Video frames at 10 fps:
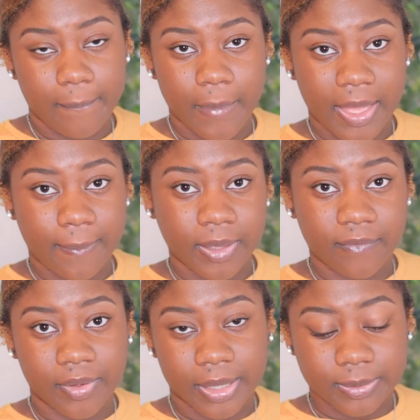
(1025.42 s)
Bad B
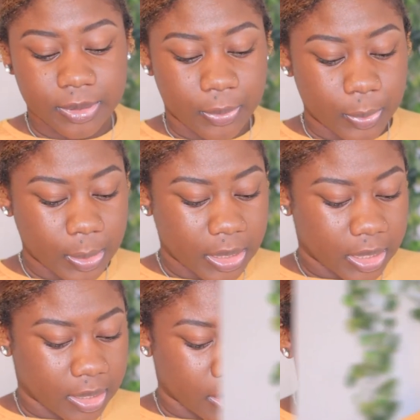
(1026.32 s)
Vibes on
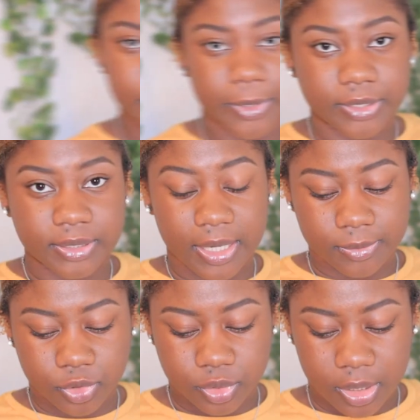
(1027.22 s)
Well, the next purse that I'm
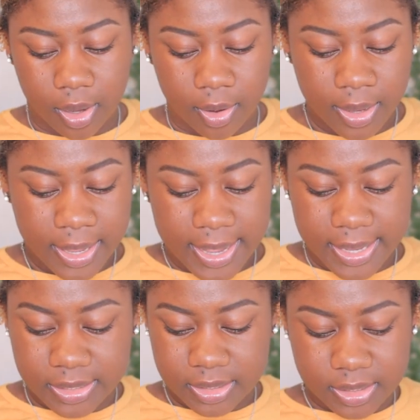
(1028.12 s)
showing y'all
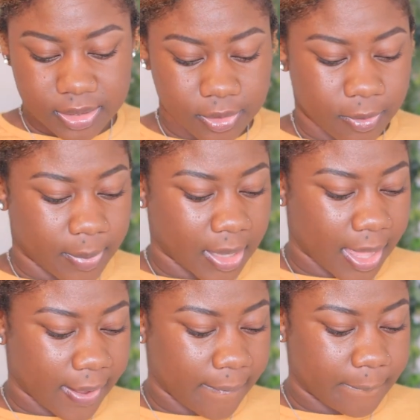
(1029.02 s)
is this little
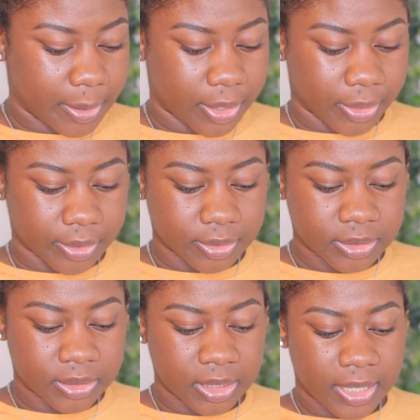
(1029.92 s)
black
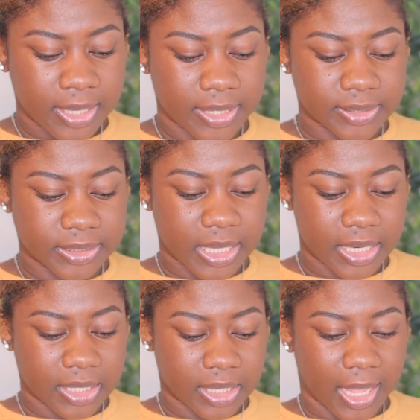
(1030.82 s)
purse. It's
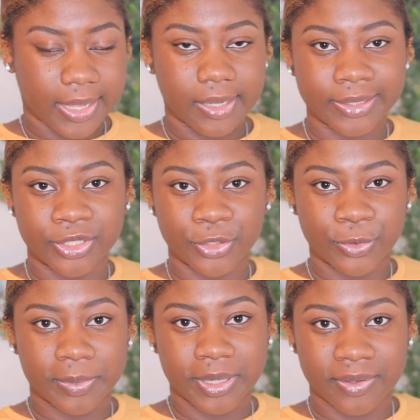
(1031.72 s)
kind of like a
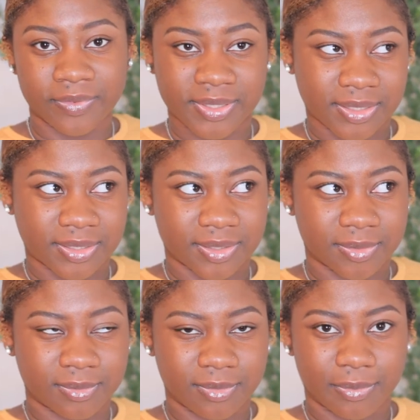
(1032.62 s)
dupe of the
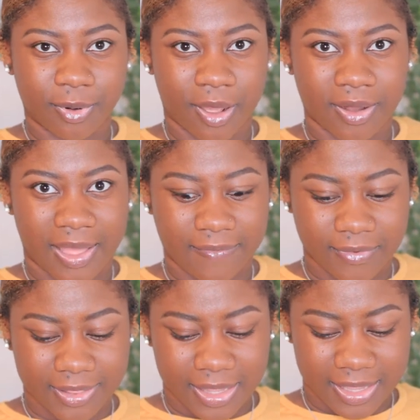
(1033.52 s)
Prada, I
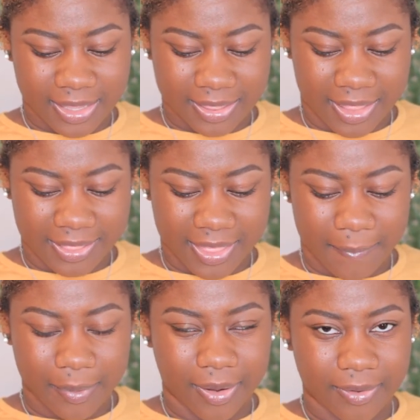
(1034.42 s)
feel like. Like
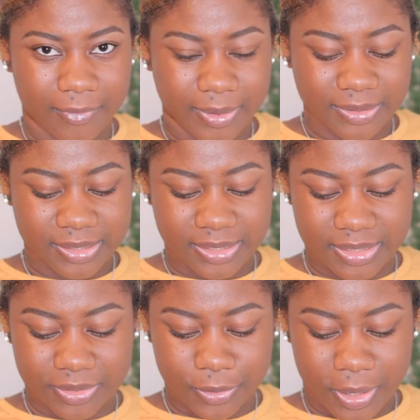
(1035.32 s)
that Prada purse because
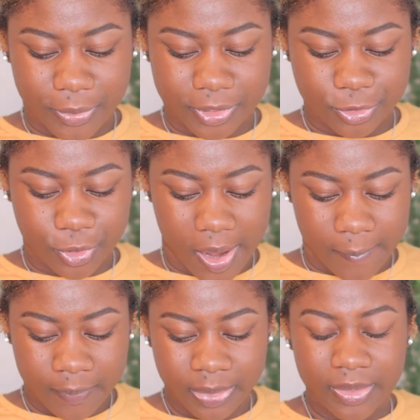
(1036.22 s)
it do come with a strap.